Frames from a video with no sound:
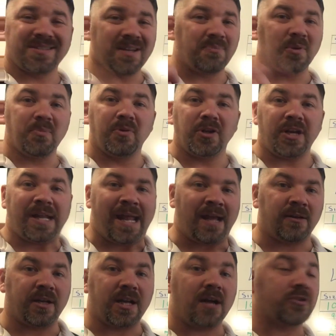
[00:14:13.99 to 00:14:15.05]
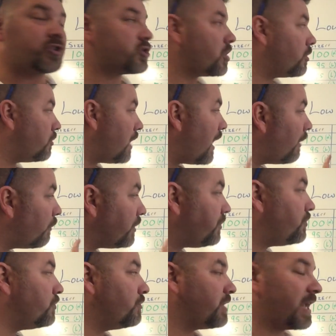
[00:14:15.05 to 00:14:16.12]
simply put it down and I'll show you how we
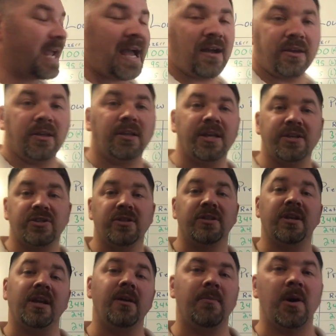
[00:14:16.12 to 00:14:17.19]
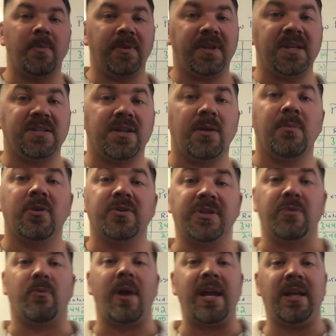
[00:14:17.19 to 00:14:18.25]
do the calculation to come up with these numbers
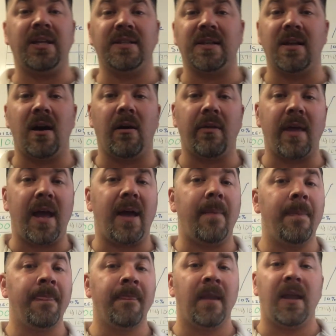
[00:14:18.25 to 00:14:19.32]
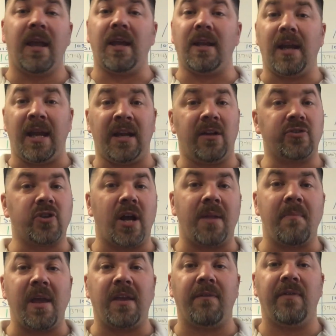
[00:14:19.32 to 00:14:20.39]
and ratings and all that. And I'll try
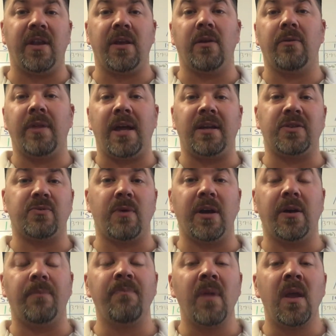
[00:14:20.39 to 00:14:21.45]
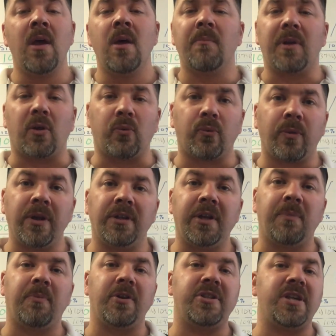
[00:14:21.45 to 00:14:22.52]
to make a video on that as well. But I really
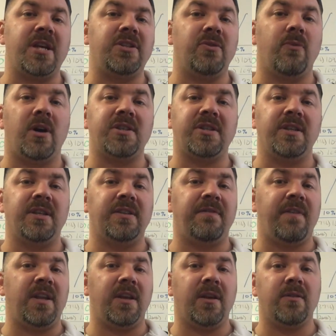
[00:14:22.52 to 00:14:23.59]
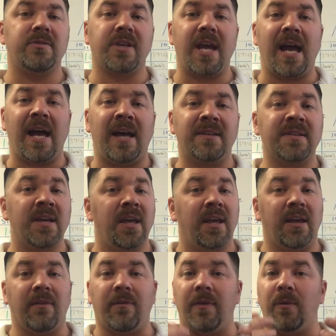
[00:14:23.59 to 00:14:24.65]
appreciate you watching these videos, guys.
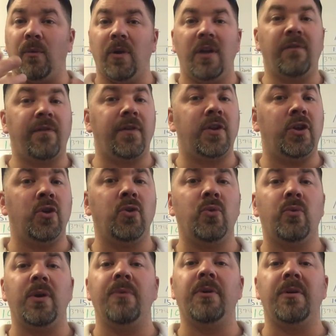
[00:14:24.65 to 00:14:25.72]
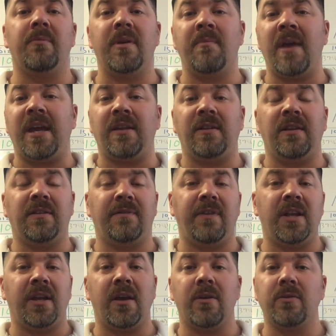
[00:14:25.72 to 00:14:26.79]
If it wasn't for you, we wouldn't be making these
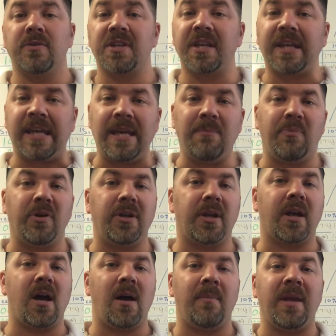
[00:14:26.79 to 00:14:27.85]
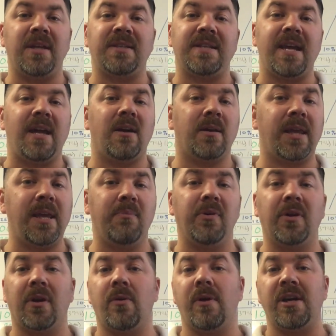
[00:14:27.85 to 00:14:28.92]
videos. Keep putting the comments down, keep
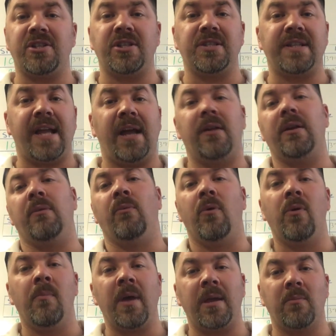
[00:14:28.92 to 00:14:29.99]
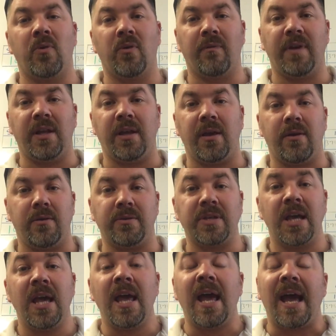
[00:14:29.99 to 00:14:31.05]
putting questions down, and we'll make more videos.
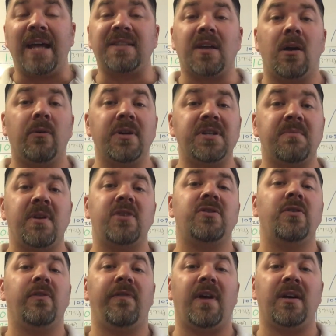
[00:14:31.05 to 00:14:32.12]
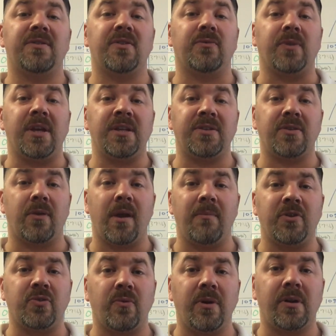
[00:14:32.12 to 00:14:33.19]
As always, make sure you follow us on
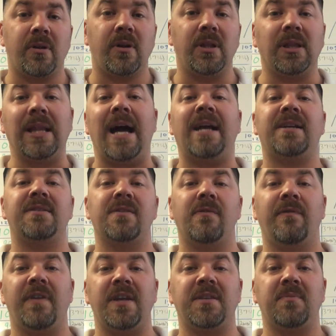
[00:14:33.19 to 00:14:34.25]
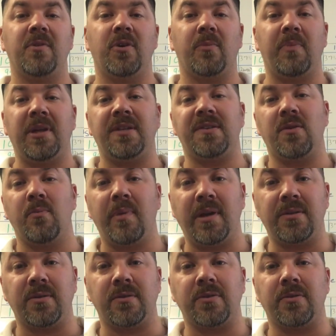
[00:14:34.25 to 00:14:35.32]
Instagram and Twitter, like us on Facebook, pin us on
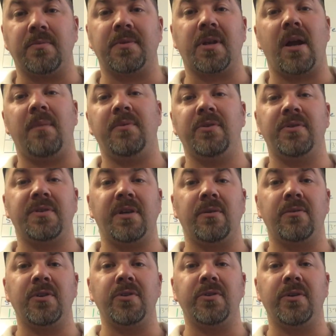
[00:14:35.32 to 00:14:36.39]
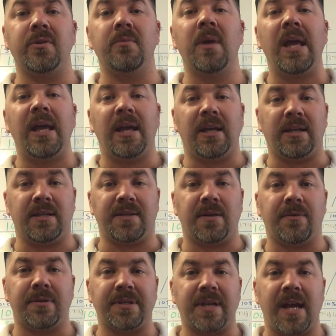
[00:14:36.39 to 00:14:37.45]
Pinterest, subscribe to us here on YouTube, and as
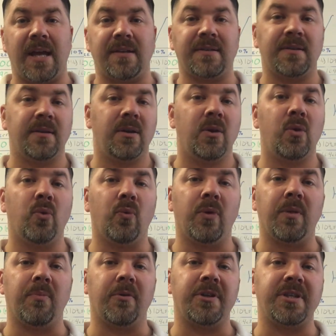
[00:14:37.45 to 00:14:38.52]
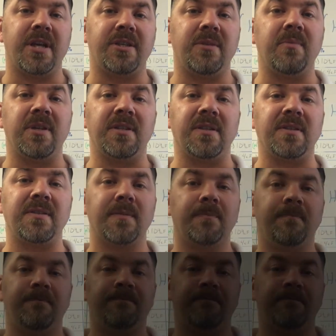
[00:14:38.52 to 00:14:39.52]
always, guys, we appreciate your business.